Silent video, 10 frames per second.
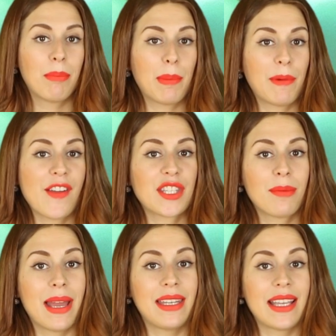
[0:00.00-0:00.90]
but
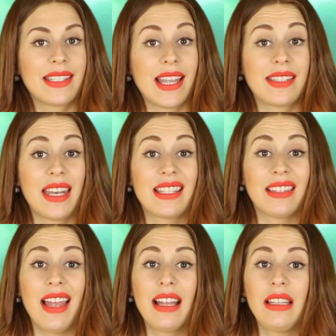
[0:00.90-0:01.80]
Professor Mendez says that it's
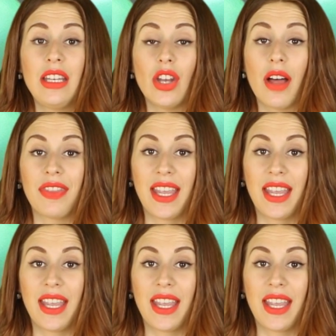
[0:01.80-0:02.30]
likely not the